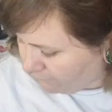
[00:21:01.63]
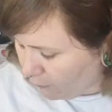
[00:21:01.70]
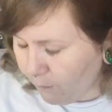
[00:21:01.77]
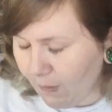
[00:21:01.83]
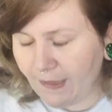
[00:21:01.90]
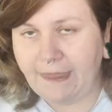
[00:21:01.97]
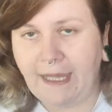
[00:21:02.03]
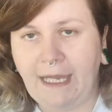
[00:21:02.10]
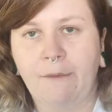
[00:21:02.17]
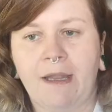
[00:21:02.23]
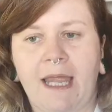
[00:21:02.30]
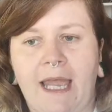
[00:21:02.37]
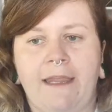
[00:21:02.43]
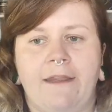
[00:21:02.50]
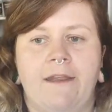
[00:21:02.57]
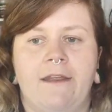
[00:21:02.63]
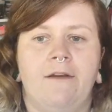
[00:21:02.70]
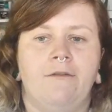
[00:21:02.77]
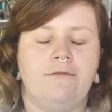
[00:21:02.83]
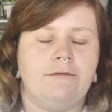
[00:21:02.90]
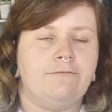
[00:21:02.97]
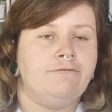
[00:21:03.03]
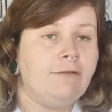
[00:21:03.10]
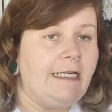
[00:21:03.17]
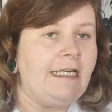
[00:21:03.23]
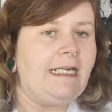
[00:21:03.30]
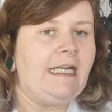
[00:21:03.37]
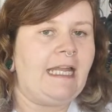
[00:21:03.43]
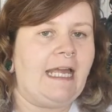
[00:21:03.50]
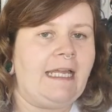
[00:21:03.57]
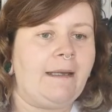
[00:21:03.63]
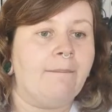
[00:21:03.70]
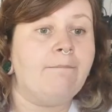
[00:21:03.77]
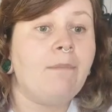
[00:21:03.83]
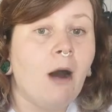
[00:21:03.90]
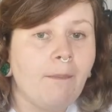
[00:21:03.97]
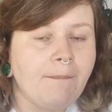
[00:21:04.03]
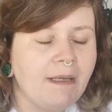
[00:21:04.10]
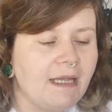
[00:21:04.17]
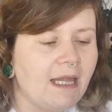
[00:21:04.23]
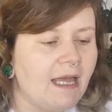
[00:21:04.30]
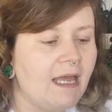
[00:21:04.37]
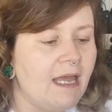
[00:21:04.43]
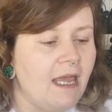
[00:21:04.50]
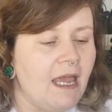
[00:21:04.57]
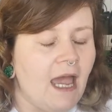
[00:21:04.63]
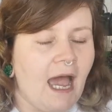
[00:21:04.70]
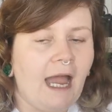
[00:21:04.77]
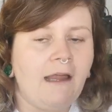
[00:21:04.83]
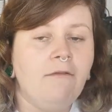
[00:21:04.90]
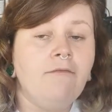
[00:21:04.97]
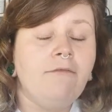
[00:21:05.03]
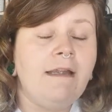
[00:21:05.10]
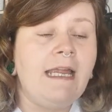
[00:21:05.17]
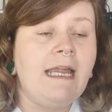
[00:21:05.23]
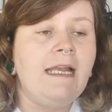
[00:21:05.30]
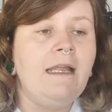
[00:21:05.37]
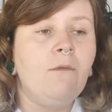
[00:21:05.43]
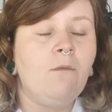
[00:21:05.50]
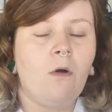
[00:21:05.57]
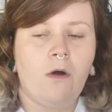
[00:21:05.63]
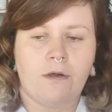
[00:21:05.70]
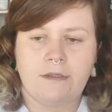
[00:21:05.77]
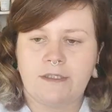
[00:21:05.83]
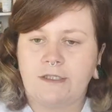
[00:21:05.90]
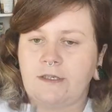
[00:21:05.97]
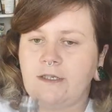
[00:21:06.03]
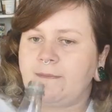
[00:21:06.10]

for when they were like really like popular. I would really like